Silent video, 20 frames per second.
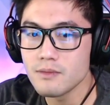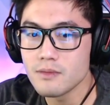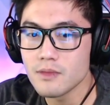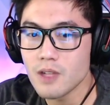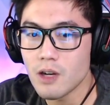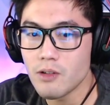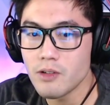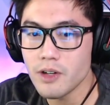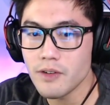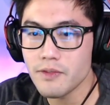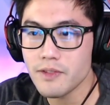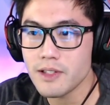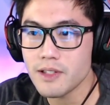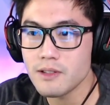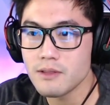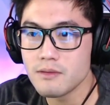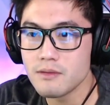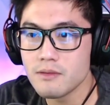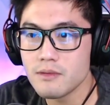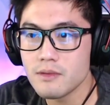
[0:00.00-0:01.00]
I wonder if
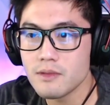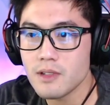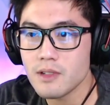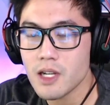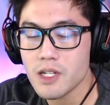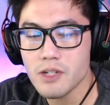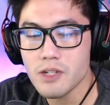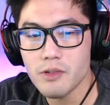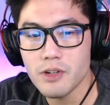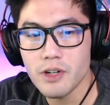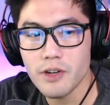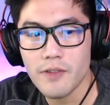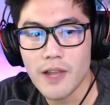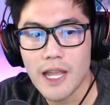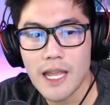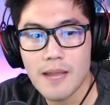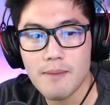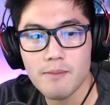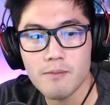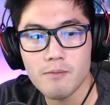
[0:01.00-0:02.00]
I actually wonder if
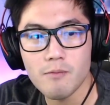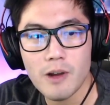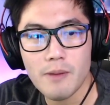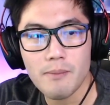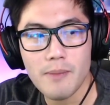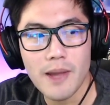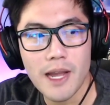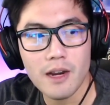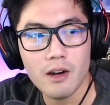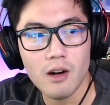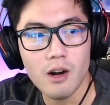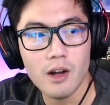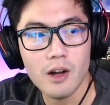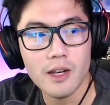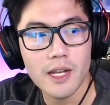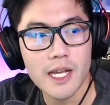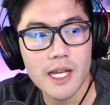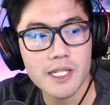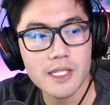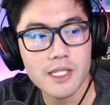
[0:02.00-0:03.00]
Ape went back
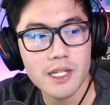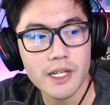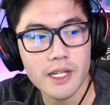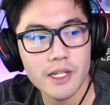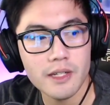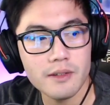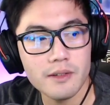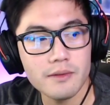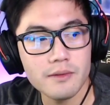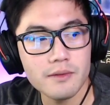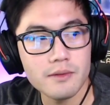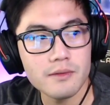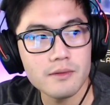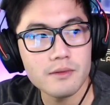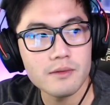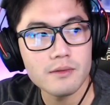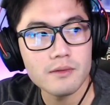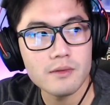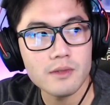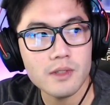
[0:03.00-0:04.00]
on last night.
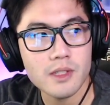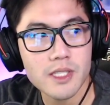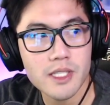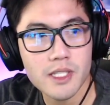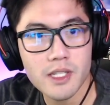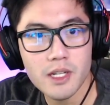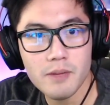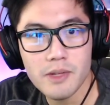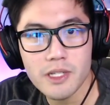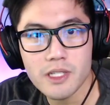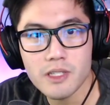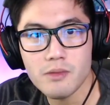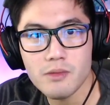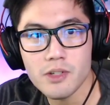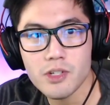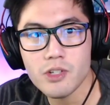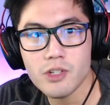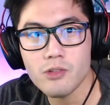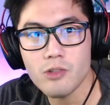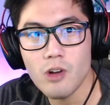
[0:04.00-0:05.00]
because he's going to be so
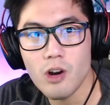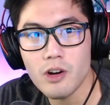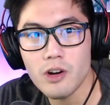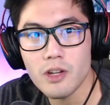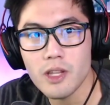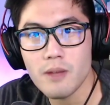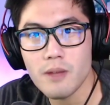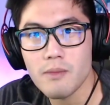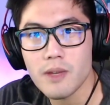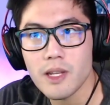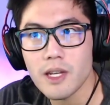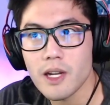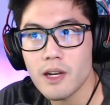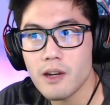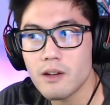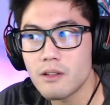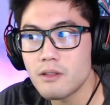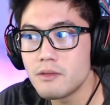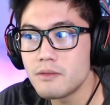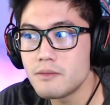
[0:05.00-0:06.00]
much stronger than me
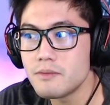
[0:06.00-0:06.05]
now.